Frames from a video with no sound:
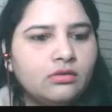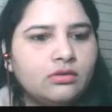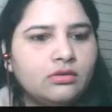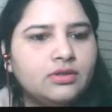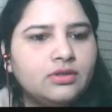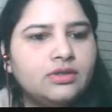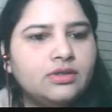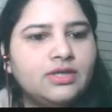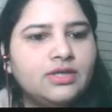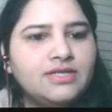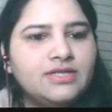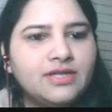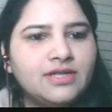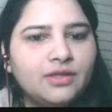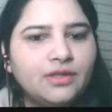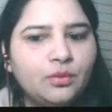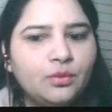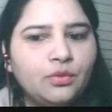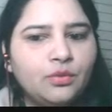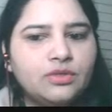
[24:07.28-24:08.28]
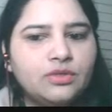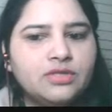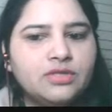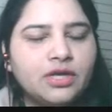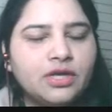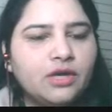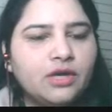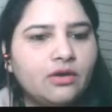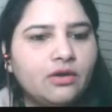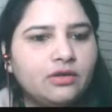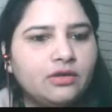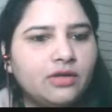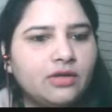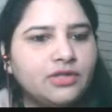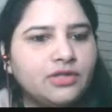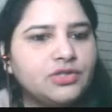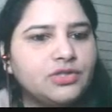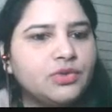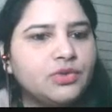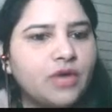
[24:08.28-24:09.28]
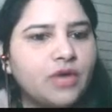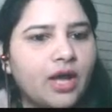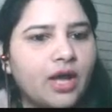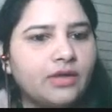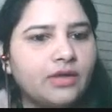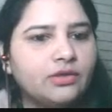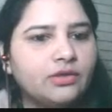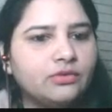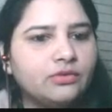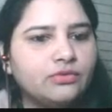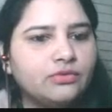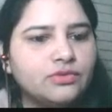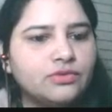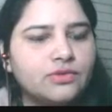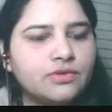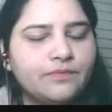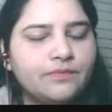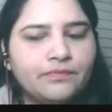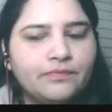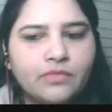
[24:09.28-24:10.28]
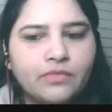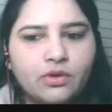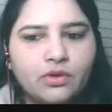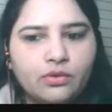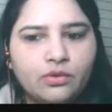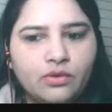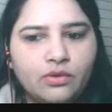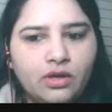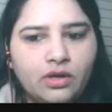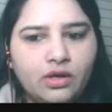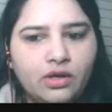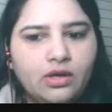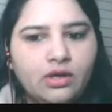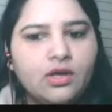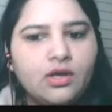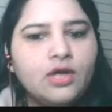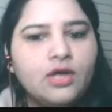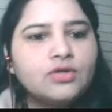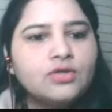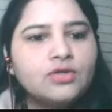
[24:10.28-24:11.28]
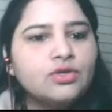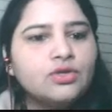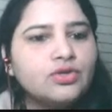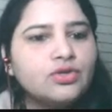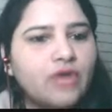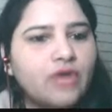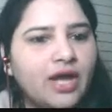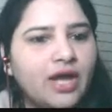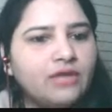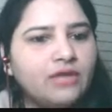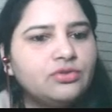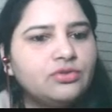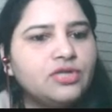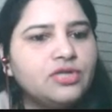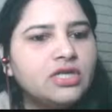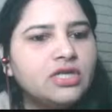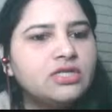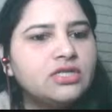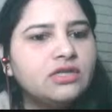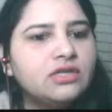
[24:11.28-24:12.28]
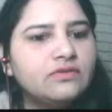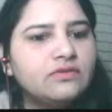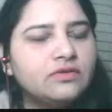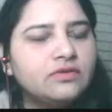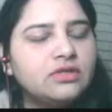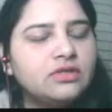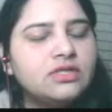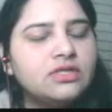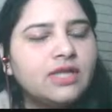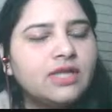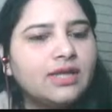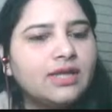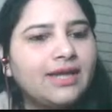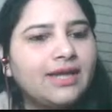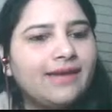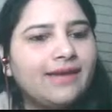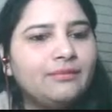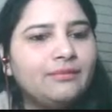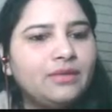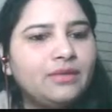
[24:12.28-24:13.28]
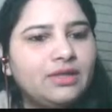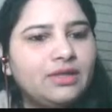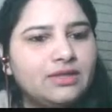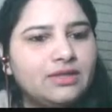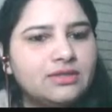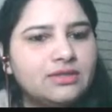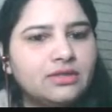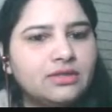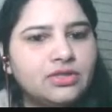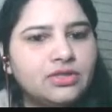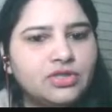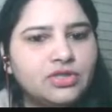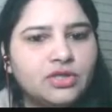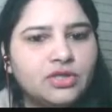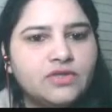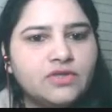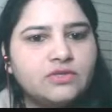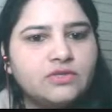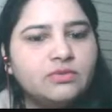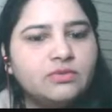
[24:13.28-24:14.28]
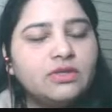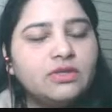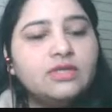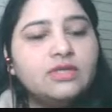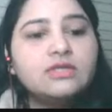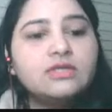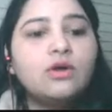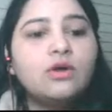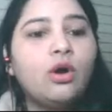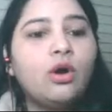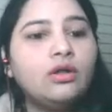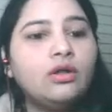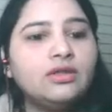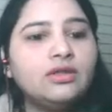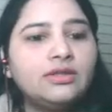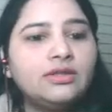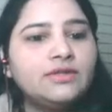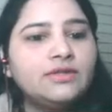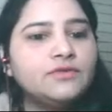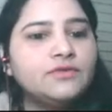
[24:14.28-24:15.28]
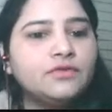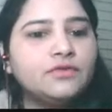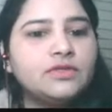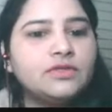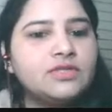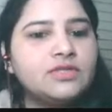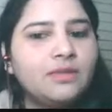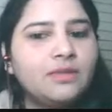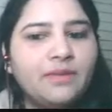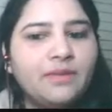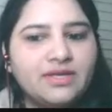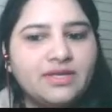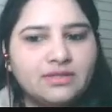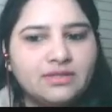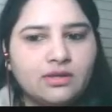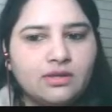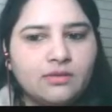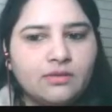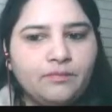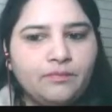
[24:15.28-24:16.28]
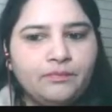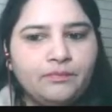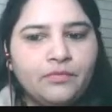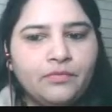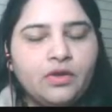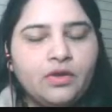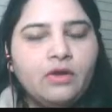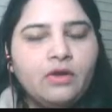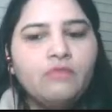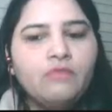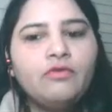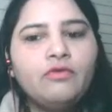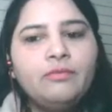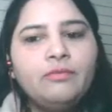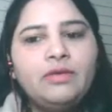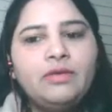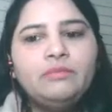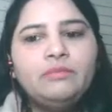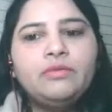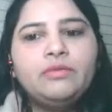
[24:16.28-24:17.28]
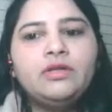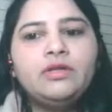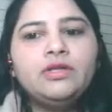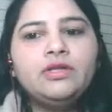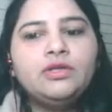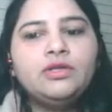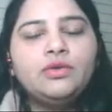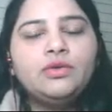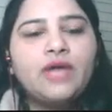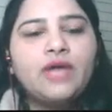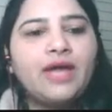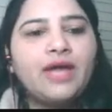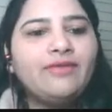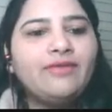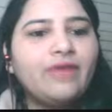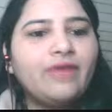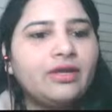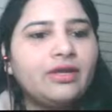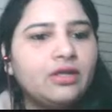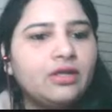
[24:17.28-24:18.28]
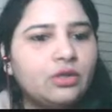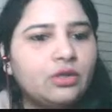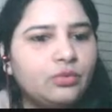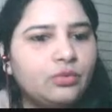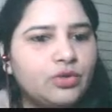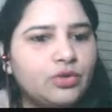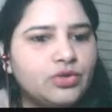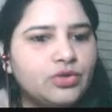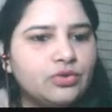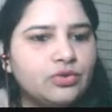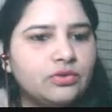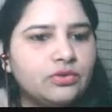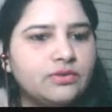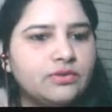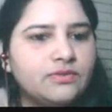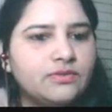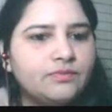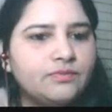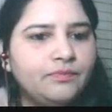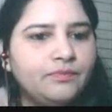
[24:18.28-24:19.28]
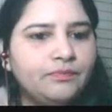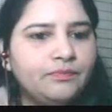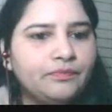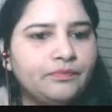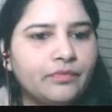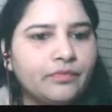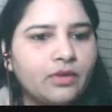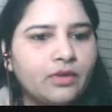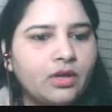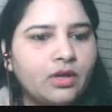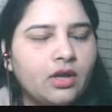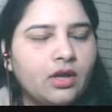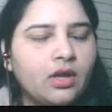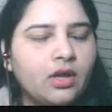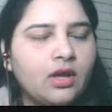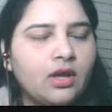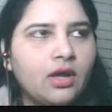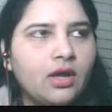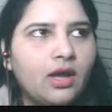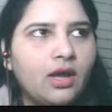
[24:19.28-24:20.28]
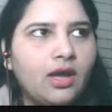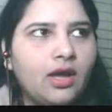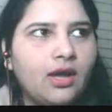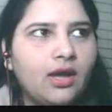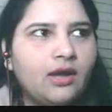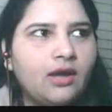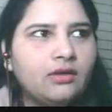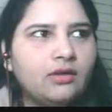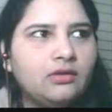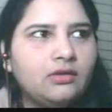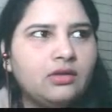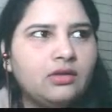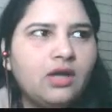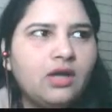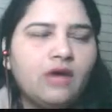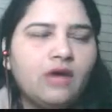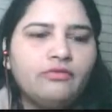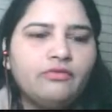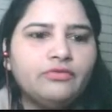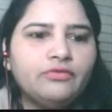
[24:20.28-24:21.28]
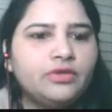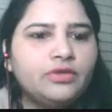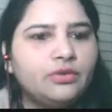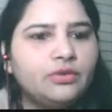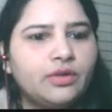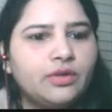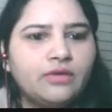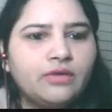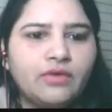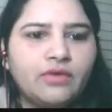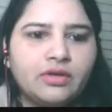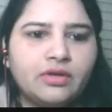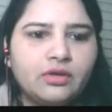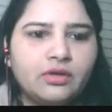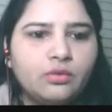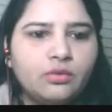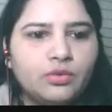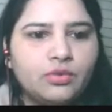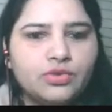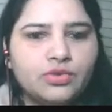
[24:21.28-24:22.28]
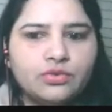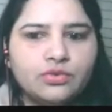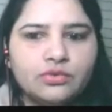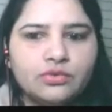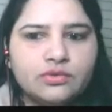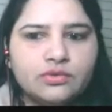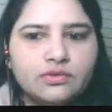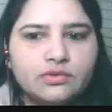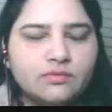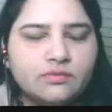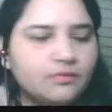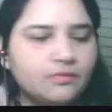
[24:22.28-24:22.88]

These are the words that you can use. Okay, so try to change the words that can be easily changed because all these words are basic. For people, you can write individuals, and yeah, you can write individuals.